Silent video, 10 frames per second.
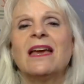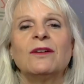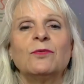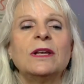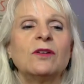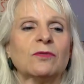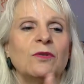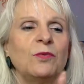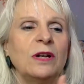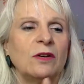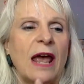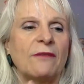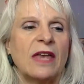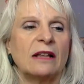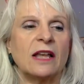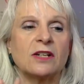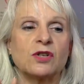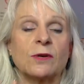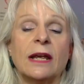We don't have that luxury.